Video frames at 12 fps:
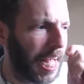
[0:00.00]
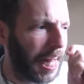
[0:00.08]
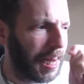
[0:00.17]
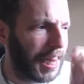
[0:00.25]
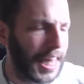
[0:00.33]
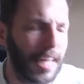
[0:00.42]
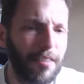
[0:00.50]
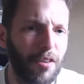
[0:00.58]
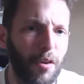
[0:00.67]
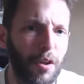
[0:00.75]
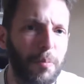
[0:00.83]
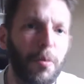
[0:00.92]
This
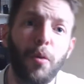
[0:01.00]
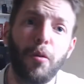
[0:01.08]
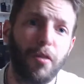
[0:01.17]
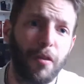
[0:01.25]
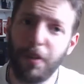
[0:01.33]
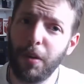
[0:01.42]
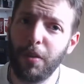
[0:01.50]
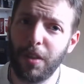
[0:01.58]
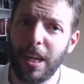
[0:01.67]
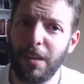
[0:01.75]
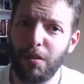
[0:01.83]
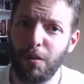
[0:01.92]
only moves a few
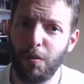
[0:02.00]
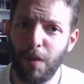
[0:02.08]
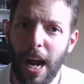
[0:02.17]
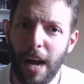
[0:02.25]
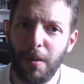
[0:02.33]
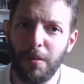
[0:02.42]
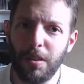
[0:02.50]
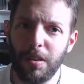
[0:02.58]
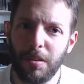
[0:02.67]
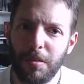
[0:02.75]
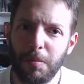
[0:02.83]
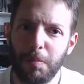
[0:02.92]
things around,
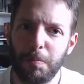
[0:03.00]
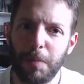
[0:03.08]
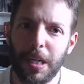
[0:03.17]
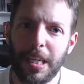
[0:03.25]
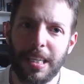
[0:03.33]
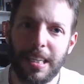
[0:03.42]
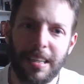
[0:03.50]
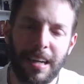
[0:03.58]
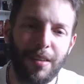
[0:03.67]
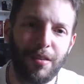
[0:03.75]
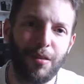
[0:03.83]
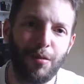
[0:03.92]
but it
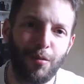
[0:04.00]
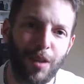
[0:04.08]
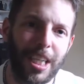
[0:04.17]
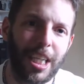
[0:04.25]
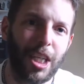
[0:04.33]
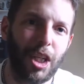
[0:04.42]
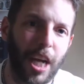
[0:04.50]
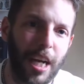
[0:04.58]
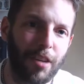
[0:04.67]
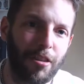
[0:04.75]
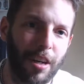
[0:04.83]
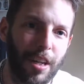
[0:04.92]
doesn't really
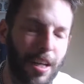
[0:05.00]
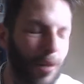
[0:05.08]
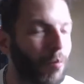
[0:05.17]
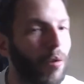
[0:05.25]
change anything.